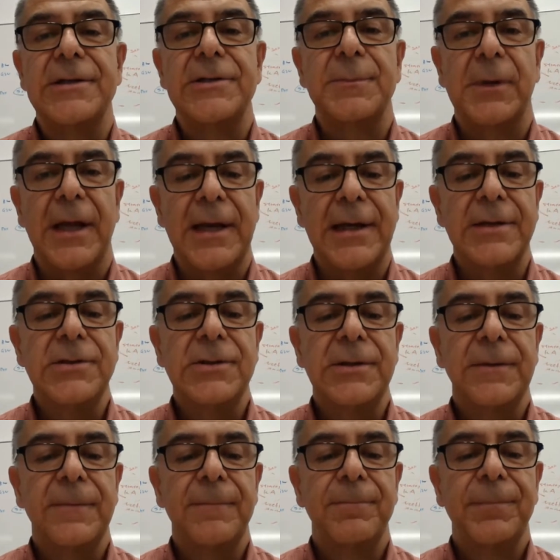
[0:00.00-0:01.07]
displays,
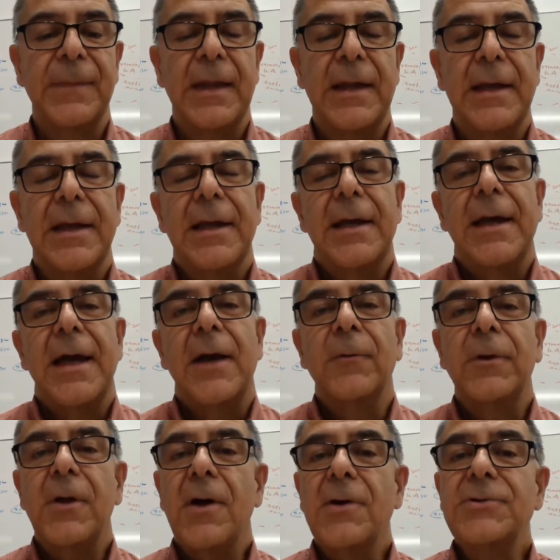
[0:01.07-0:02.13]
and
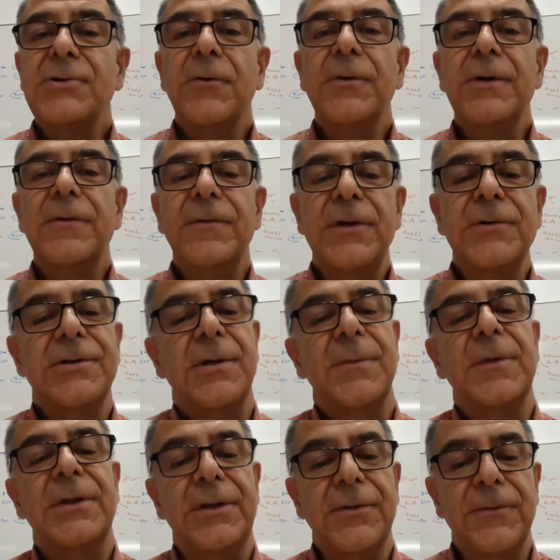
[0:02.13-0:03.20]
we'll also review
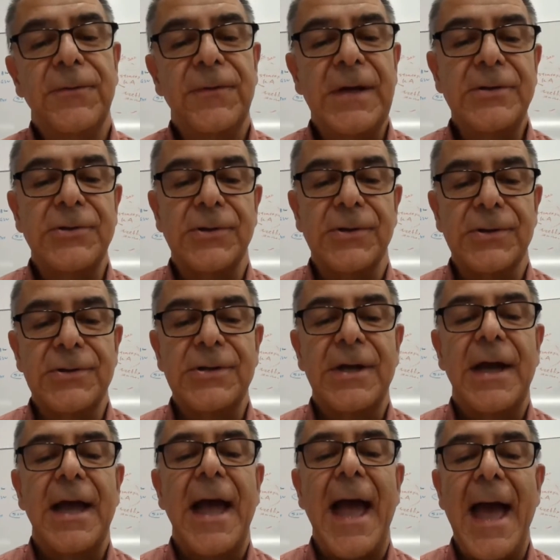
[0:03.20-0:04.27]
some of the new features
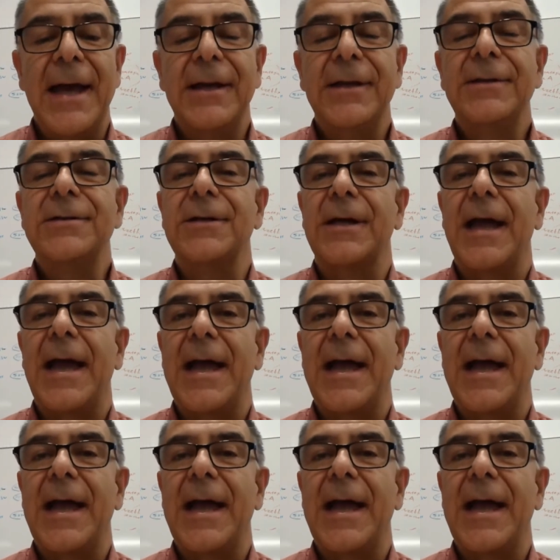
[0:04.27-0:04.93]
added to